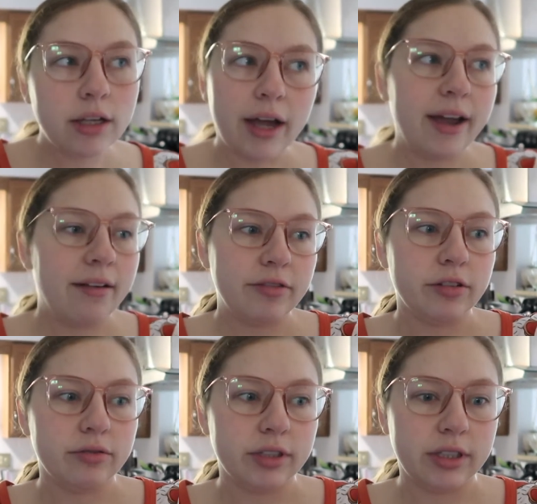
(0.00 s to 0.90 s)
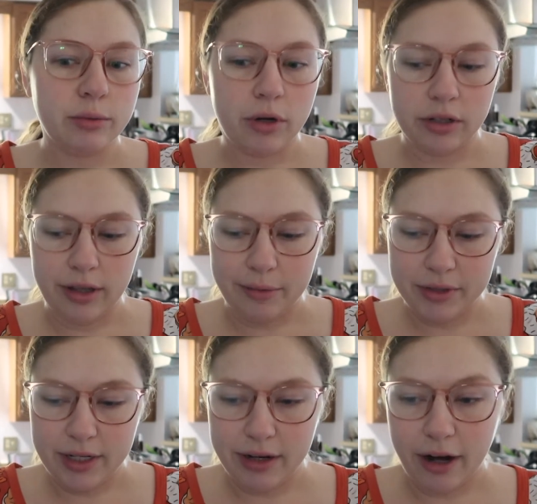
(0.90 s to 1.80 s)
I have to really water that
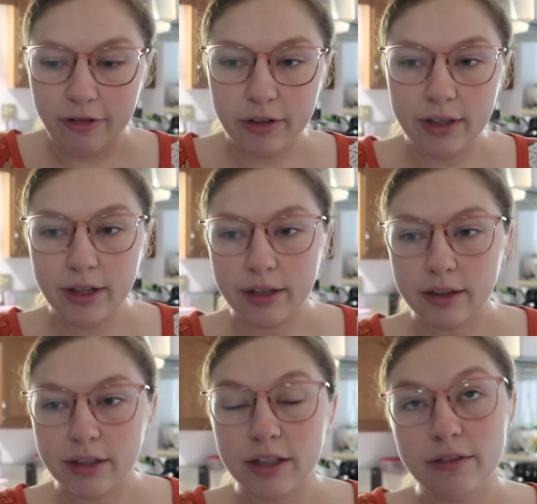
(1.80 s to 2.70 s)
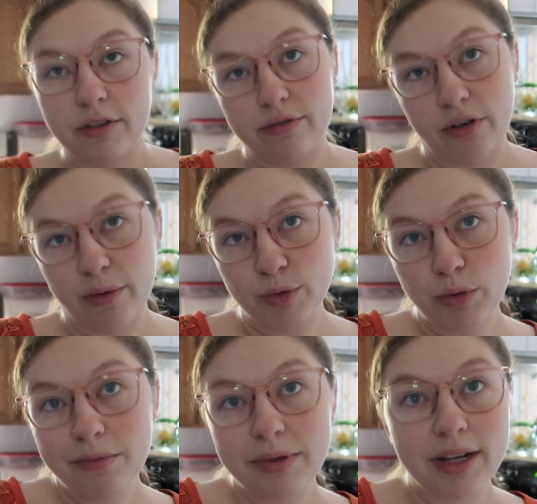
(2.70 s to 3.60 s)
one down. I really like the Califia Farms
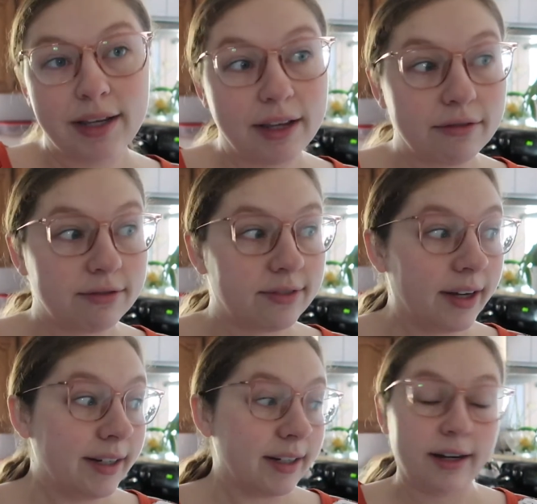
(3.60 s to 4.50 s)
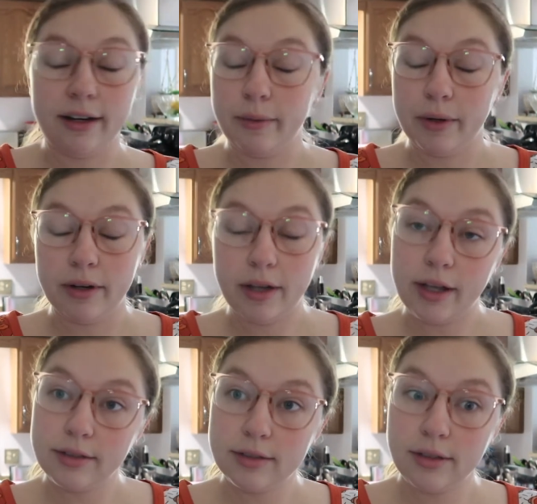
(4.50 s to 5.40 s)
one, but I can't find it anywhere
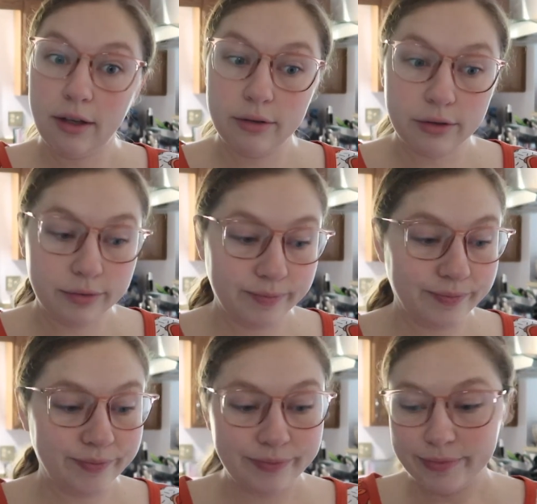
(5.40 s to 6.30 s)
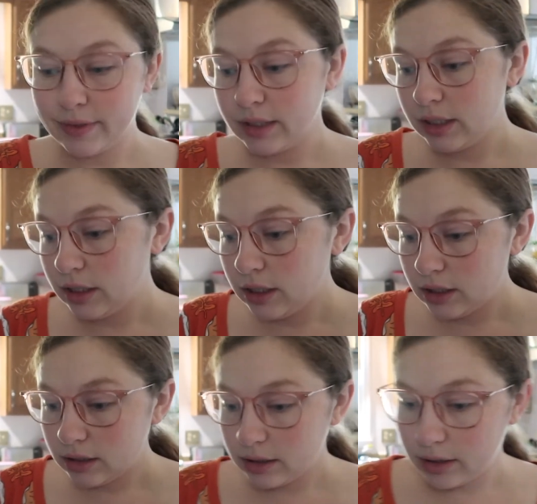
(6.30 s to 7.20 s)
yet. So
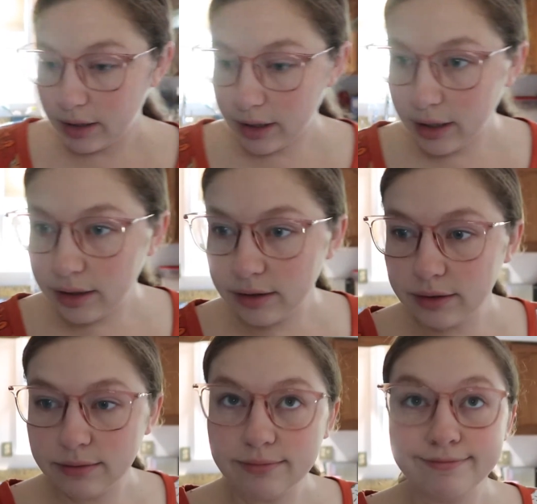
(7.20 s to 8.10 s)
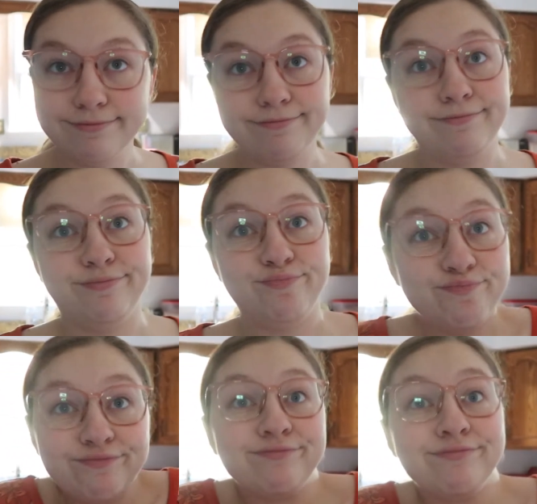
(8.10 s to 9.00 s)
yeah.
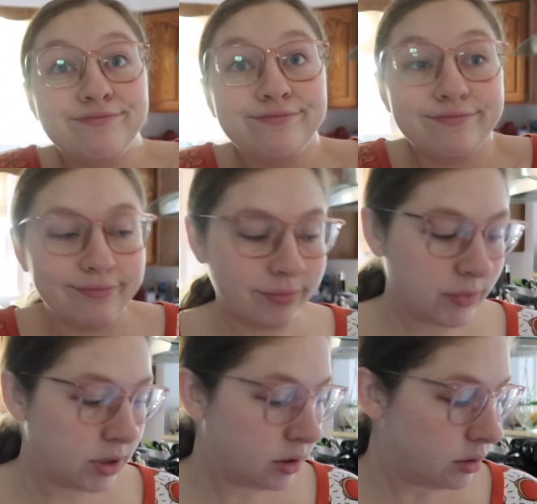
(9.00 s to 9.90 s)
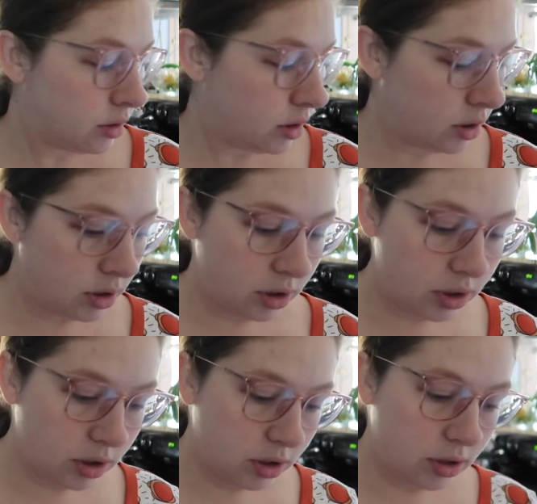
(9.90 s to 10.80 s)

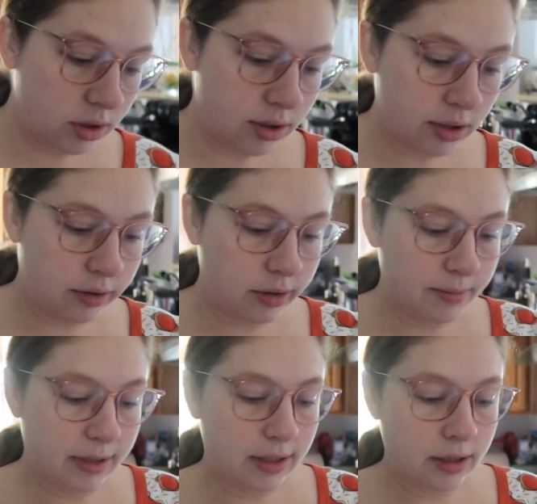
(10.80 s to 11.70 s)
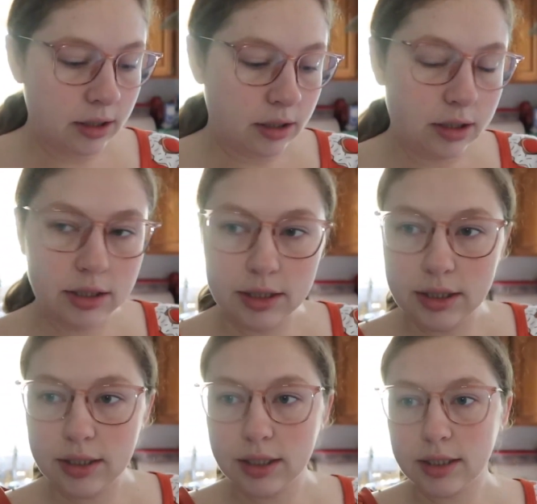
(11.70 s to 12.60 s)
So let me
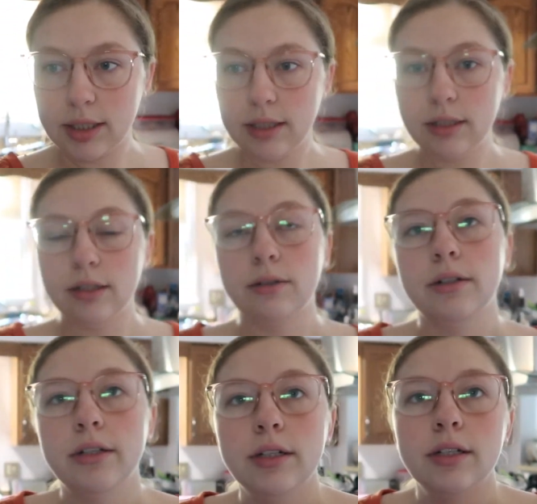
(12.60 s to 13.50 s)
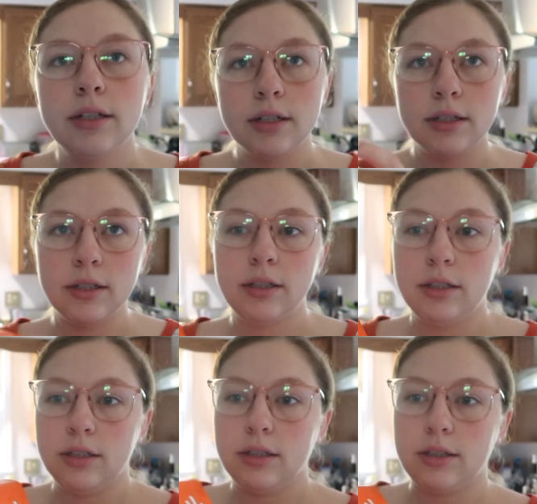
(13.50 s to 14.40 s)
stick that lid on,
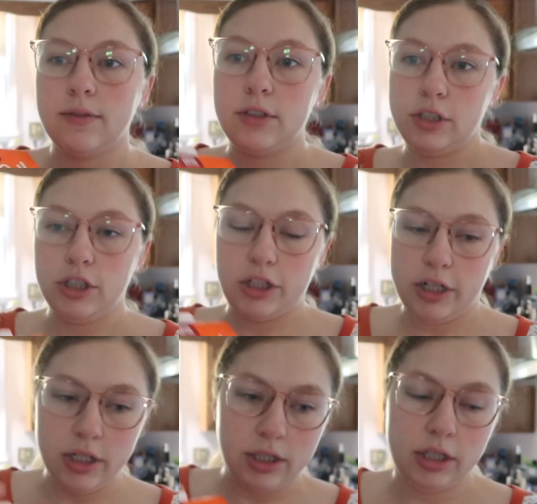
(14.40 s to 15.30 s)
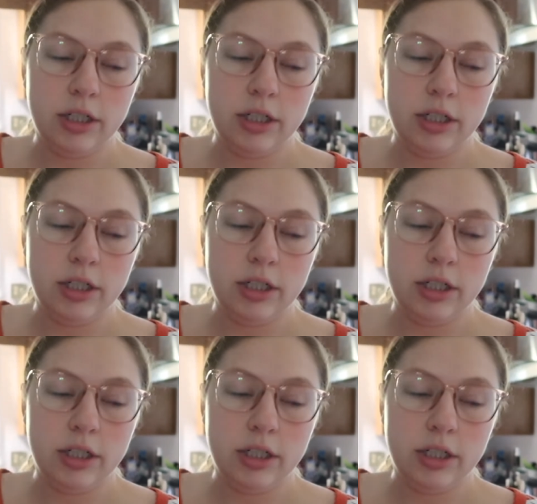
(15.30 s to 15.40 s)
give it a shake.